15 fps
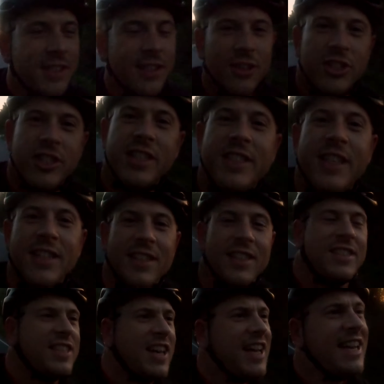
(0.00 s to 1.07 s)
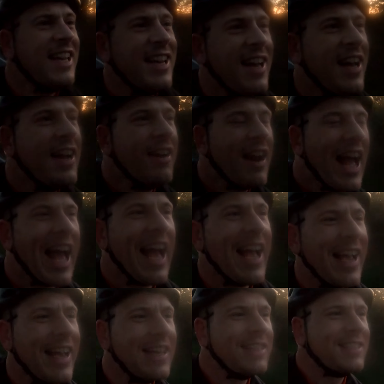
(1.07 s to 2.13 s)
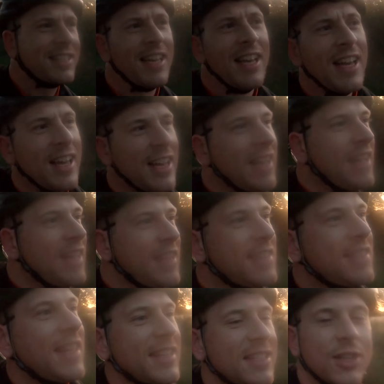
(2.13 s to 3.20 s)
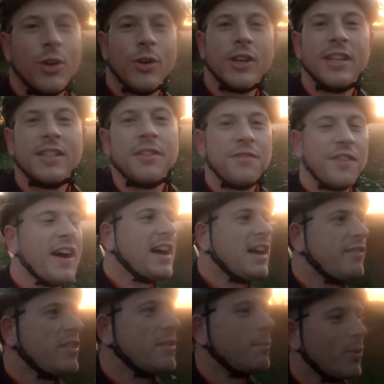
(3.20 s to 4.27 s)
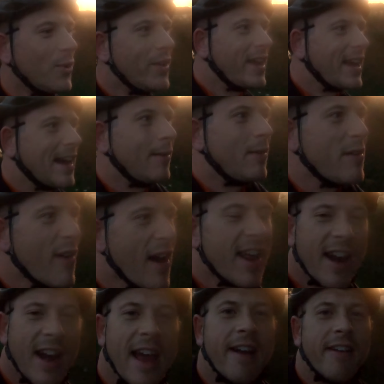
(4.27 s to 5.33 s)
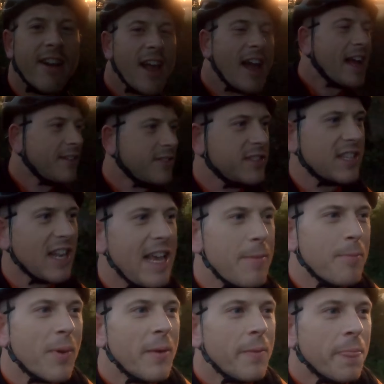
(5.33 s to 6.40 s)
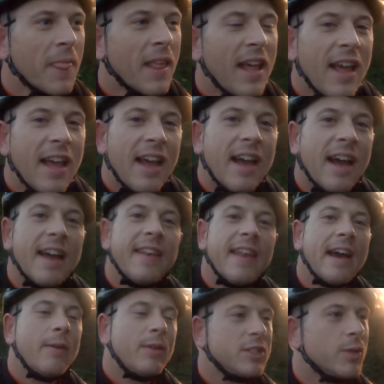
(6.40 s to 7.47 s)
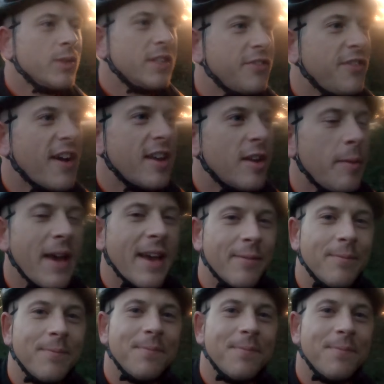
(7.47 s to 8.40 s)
until she sees the sun in her eyes. It's 4:45 in the morning. We've had an hour and a half sleep, and now we're doing the final bit.